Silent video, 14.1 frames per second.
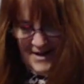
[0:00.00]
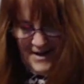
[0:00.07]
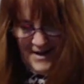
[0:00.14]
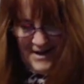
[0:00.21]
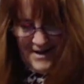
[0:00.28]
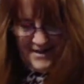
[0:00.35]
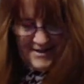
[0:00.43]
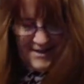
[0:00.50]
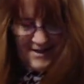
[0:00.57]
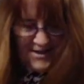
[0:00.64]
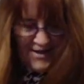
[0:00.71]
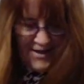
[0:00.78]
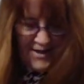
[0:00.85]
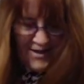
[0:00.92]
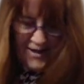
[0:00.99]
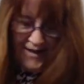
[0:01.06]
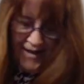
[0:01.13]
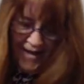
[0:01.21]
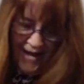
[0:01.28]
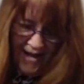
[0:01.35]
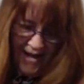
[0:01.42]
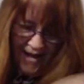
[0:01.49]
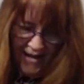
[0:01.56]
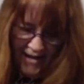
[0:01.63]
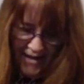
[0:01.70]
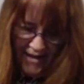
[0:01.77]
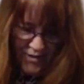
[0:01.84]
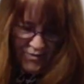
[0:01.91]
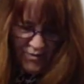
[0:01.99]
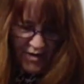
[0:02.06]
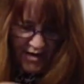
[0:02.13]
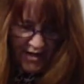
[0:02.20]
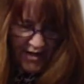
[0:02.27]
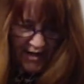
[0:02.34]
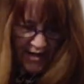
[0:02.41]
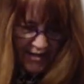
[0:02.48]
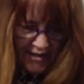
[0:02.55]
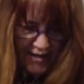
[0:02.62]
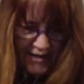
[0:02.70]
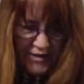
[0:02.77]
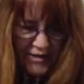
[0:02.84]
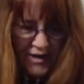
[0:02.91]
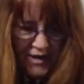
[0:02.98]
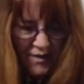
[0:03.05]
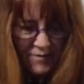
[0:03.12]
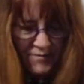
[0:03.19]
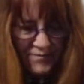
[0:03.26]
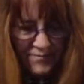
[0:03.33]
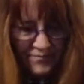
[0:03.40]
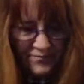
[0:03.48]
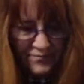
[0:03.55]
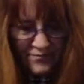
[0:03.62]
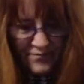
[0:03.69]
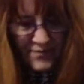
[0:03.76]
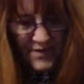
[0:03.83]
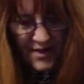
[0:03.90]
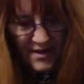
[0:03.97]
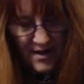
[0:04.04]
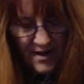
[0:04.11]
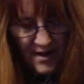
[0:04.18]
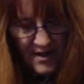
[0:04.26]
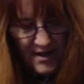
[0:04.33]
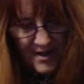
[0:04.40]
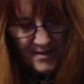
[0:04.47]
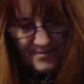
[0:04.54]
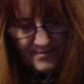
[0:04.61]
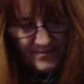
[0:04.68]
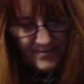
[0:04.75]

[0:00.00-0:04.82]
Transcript: And yeah, it is what it is. So, I